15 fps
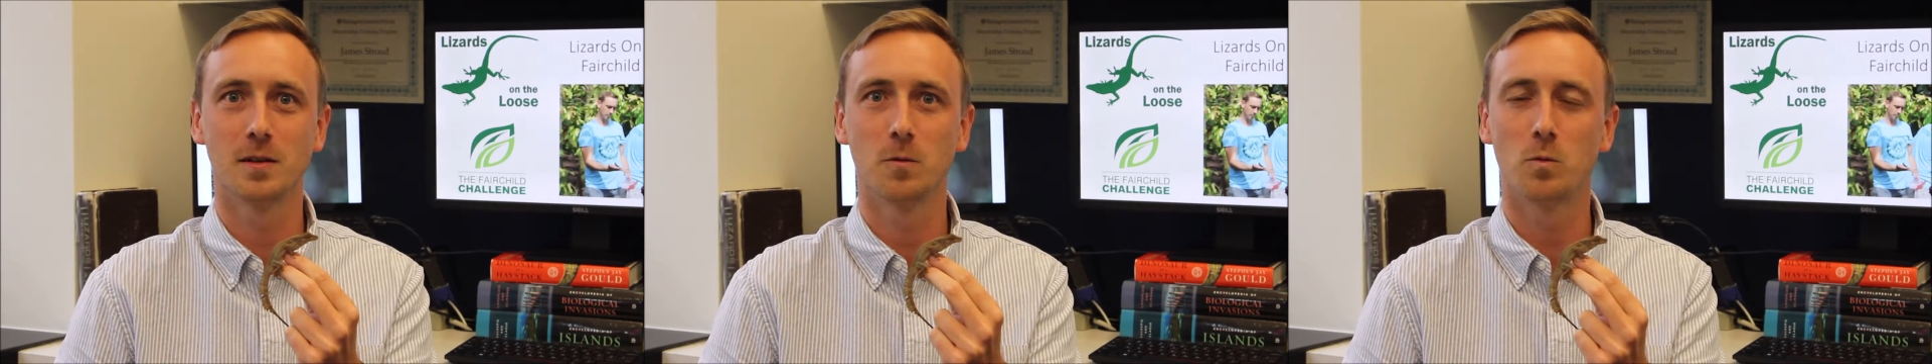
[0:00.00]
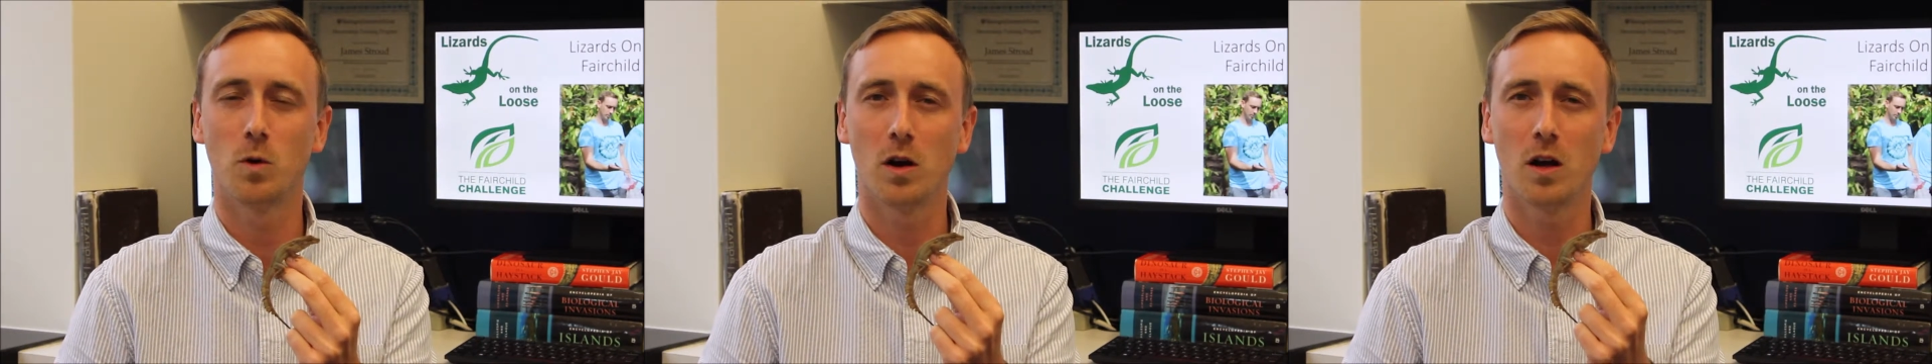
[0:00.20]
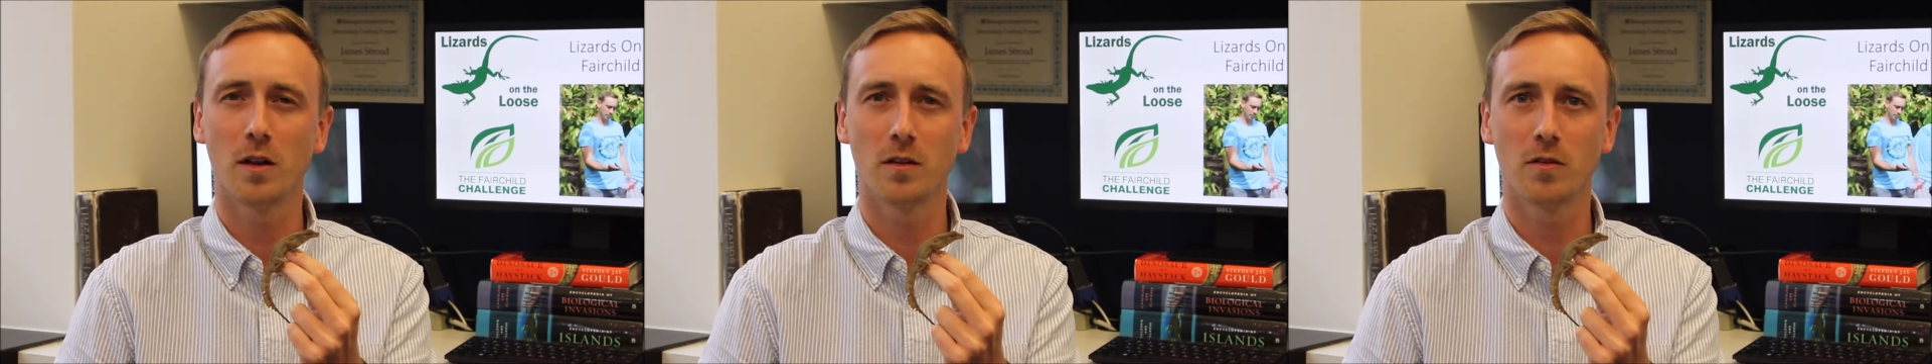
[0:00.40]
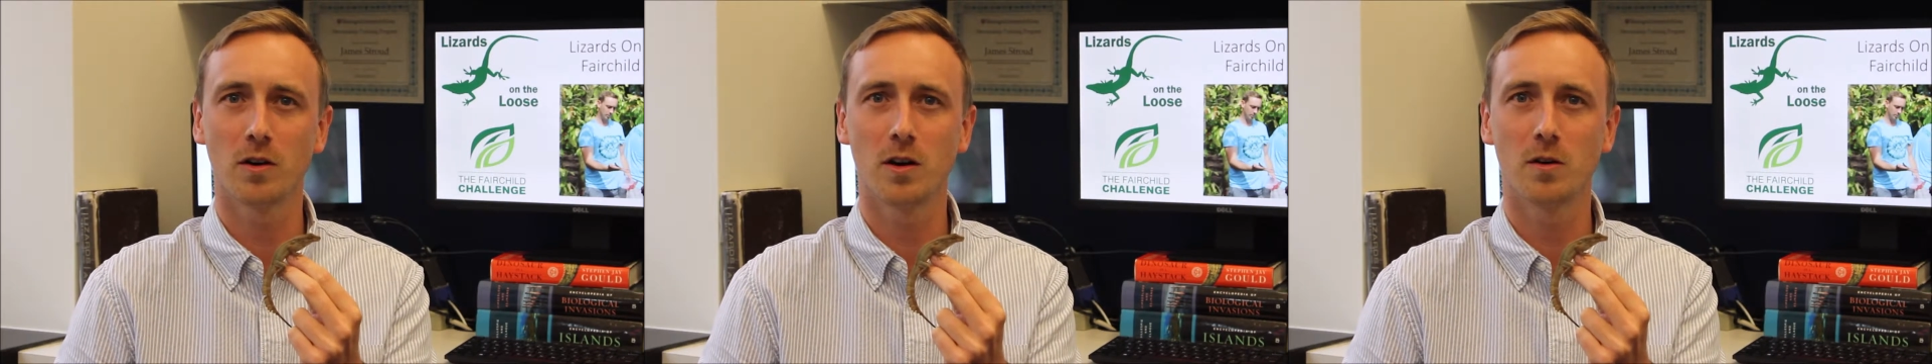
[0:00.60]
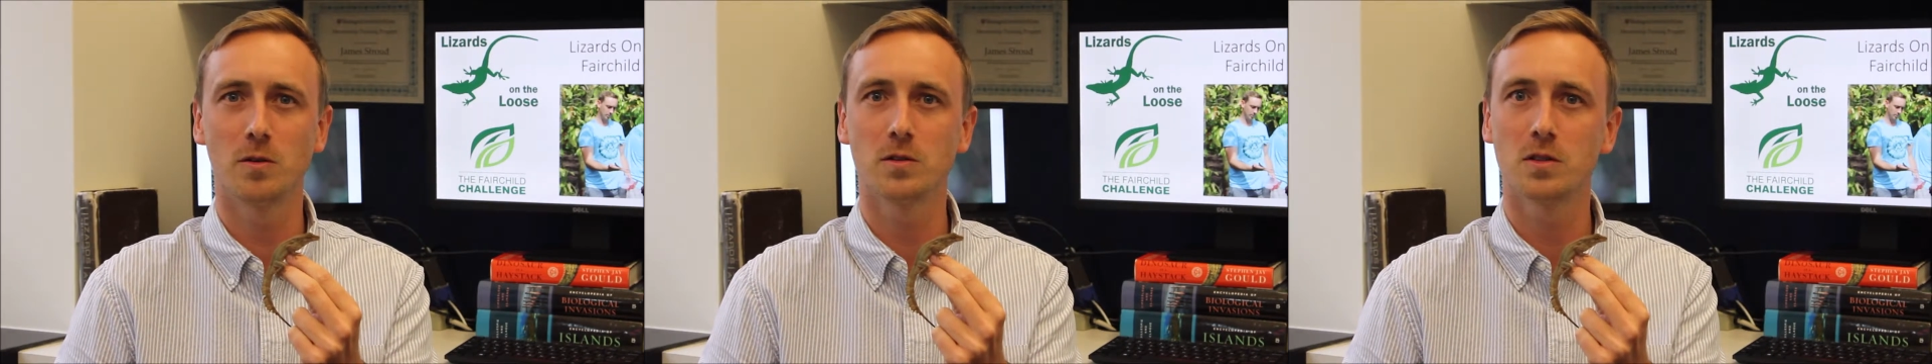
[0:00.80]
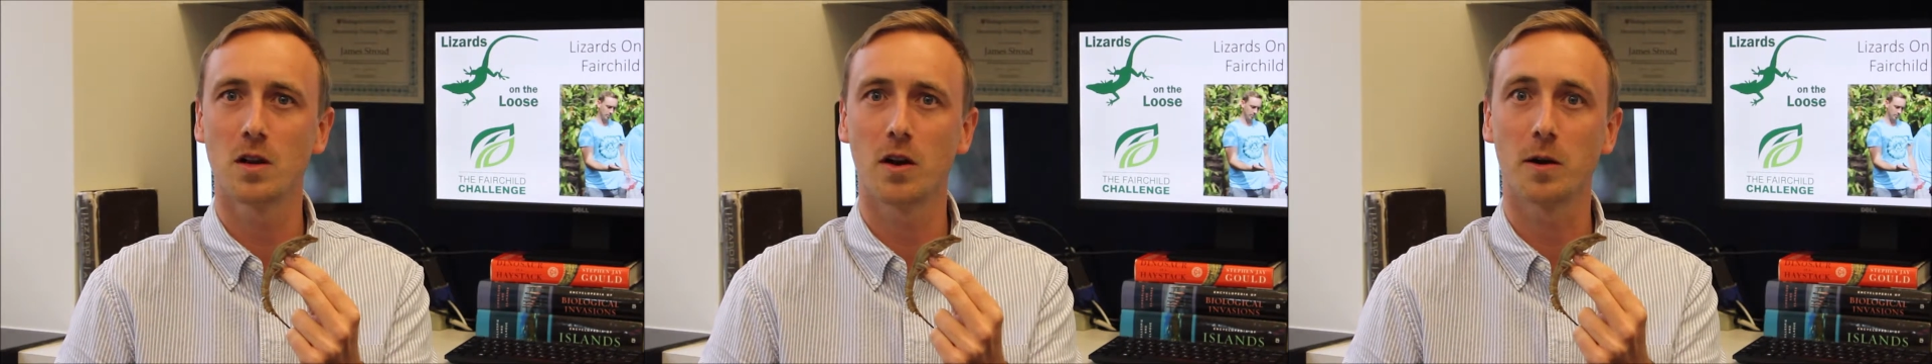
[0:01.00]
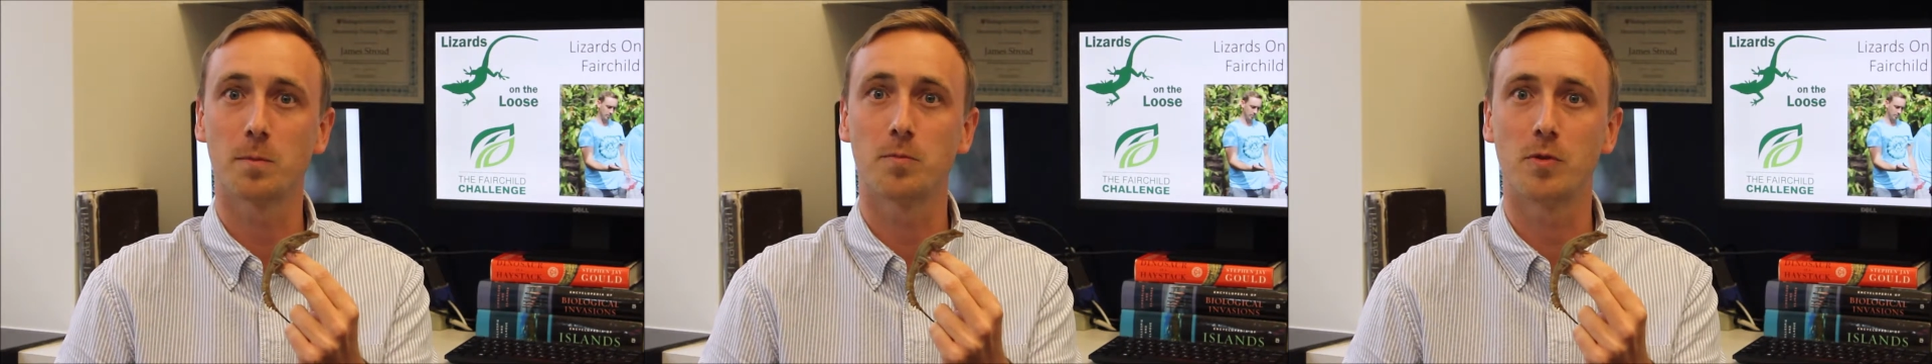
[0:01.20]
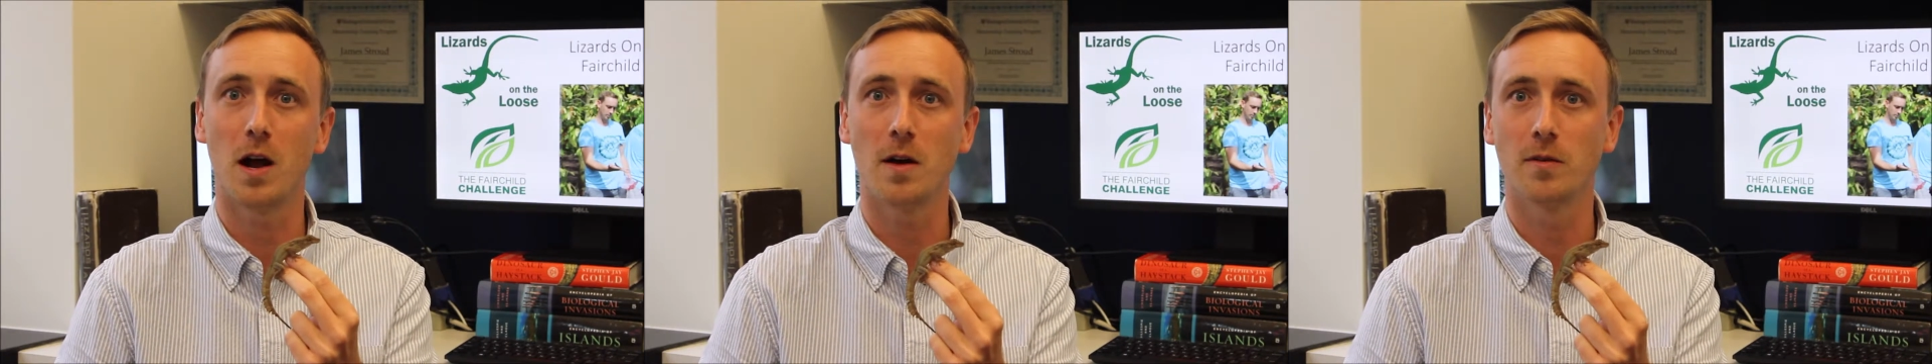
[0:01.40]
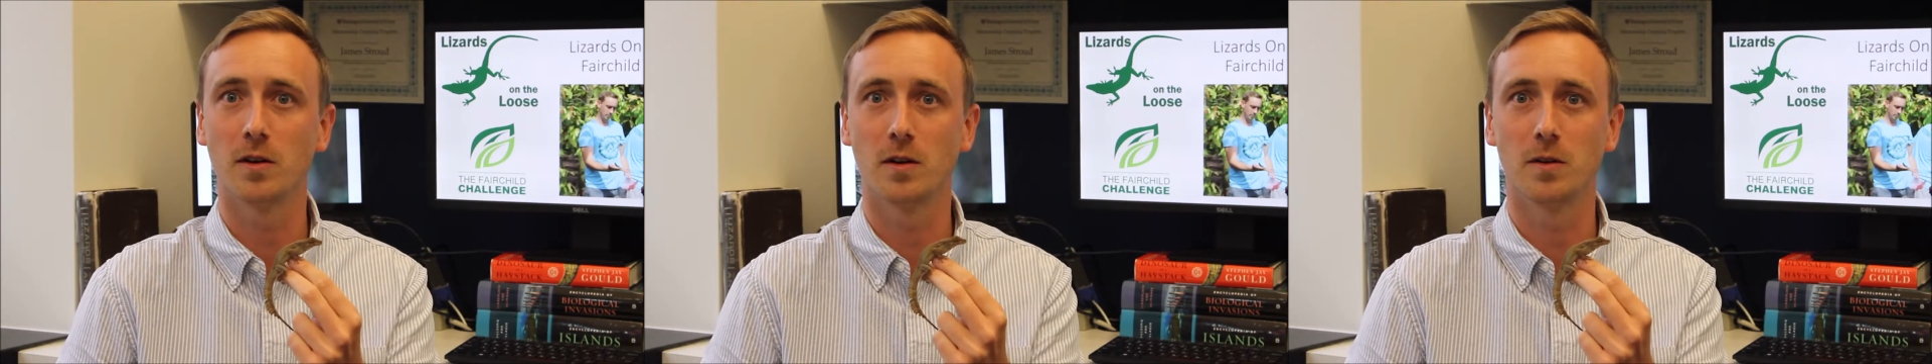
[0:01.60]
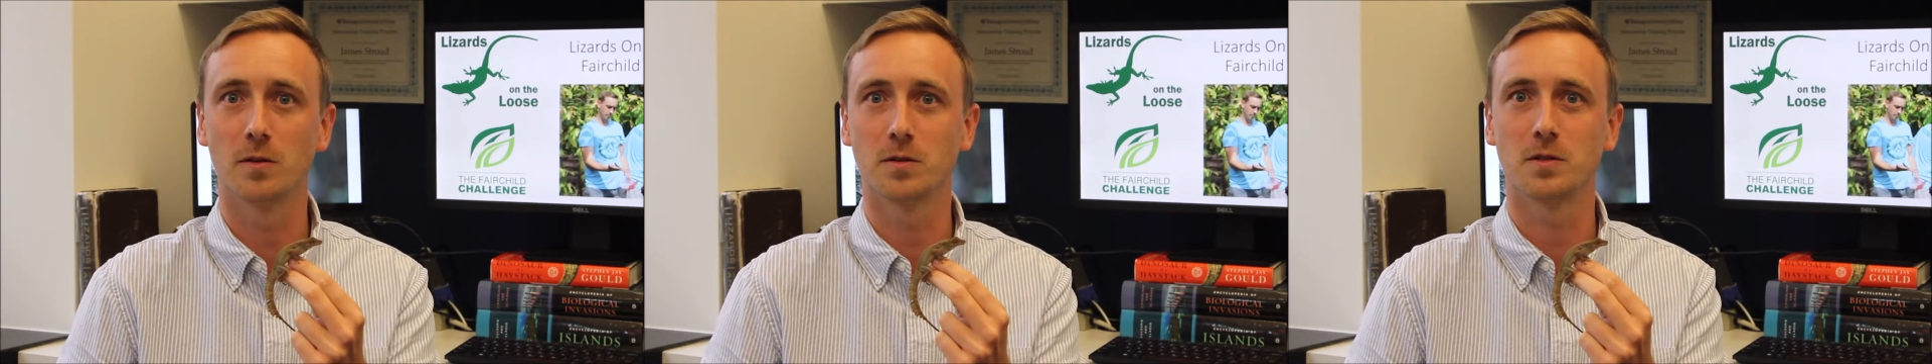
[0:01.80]
while other anoles, like brown
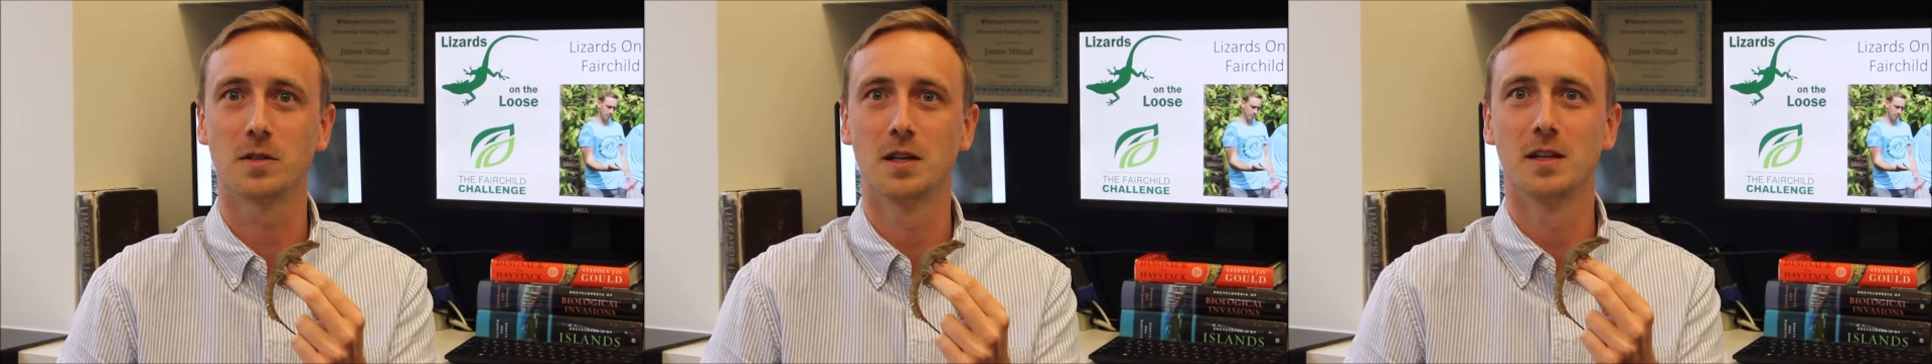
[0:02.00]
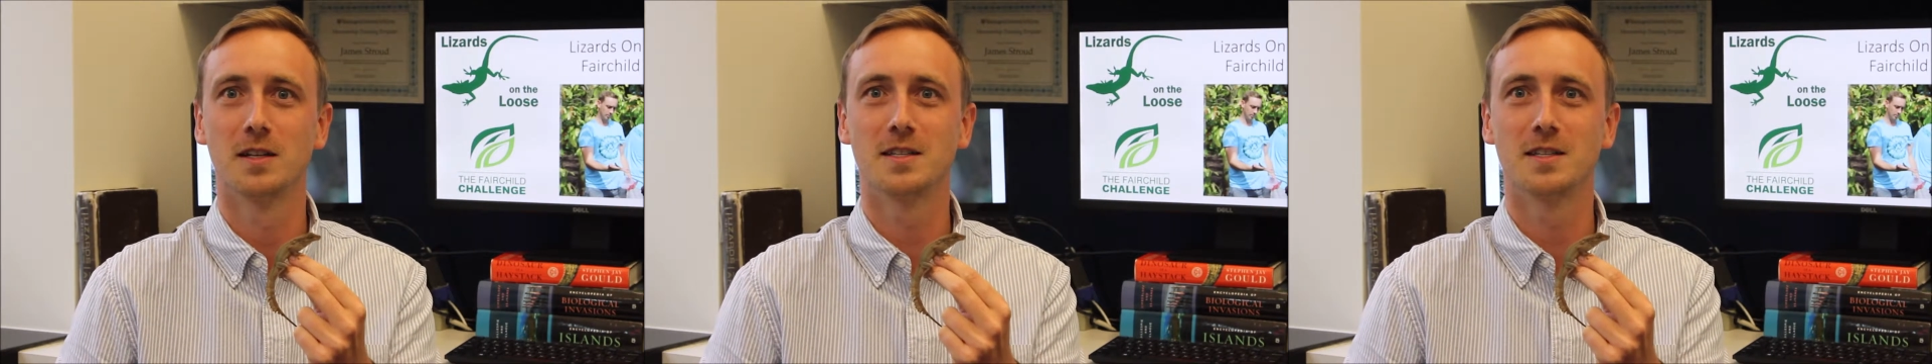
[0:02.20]
anoles,